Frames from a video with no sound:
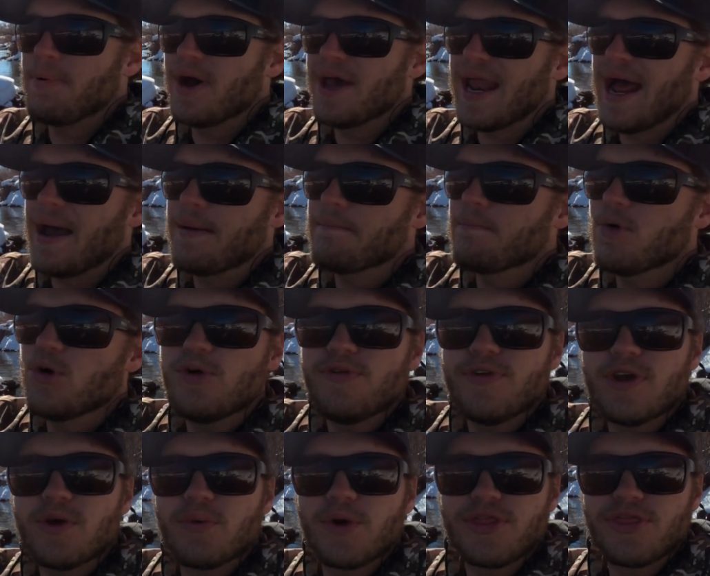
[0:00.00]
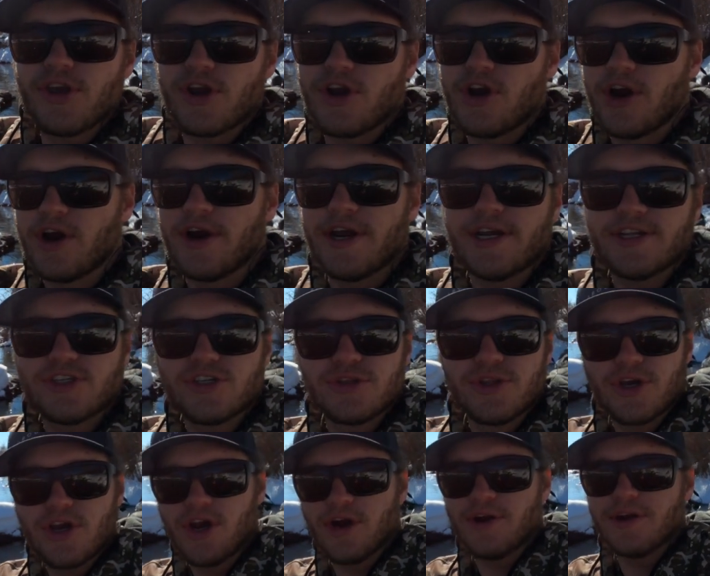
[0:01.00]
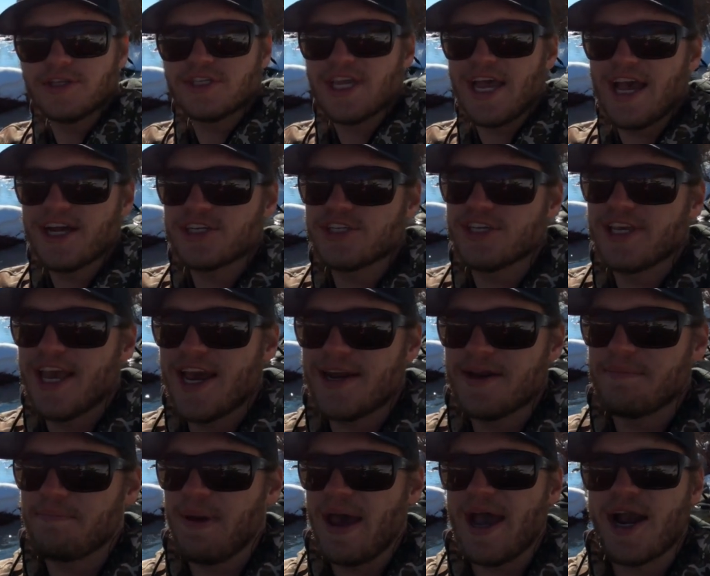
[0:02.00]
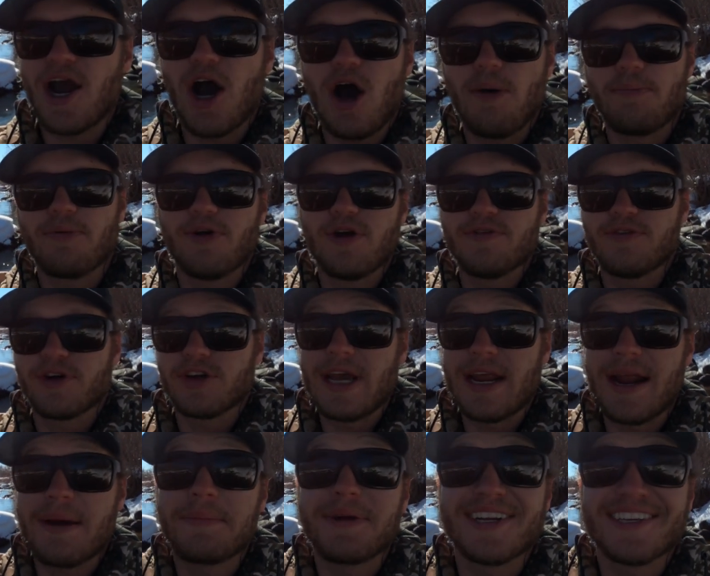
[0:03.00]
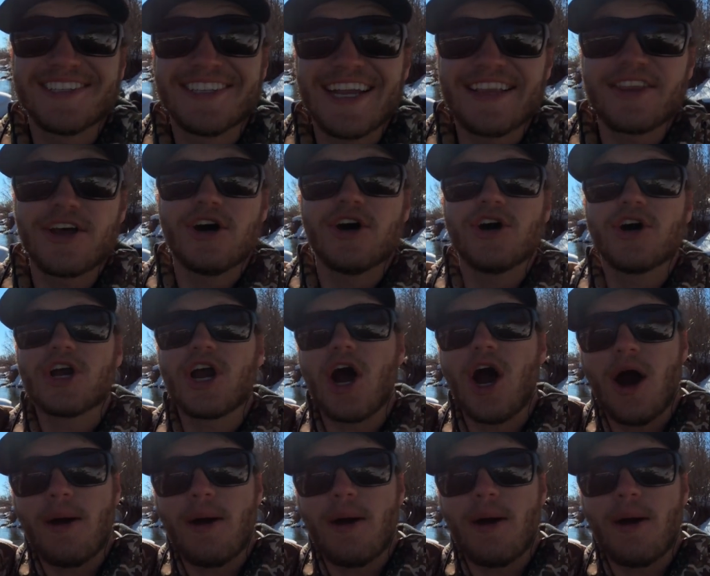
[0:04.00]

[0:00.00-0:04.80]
but I'm moving with the current. So the current's actually headed back upriver, and I'm gonna set the hook